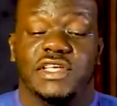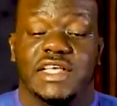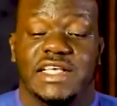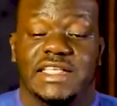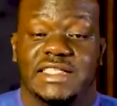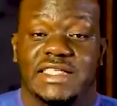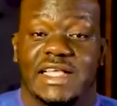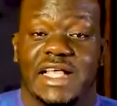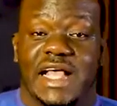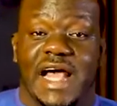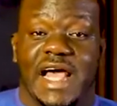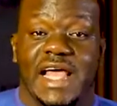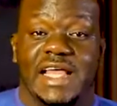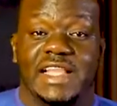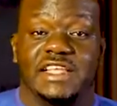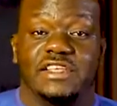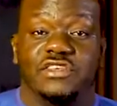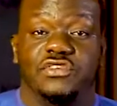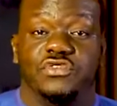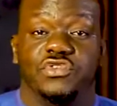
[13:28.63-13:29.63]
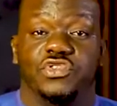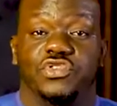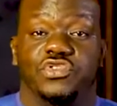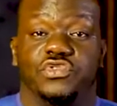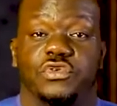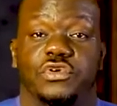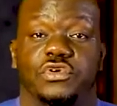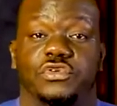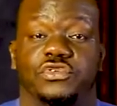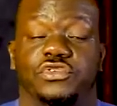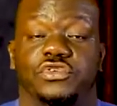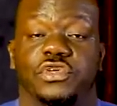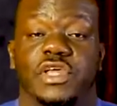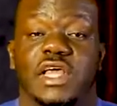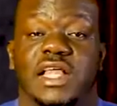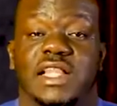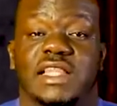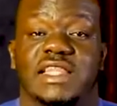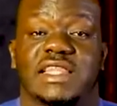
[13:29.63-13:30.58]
He's guiding you into all truth.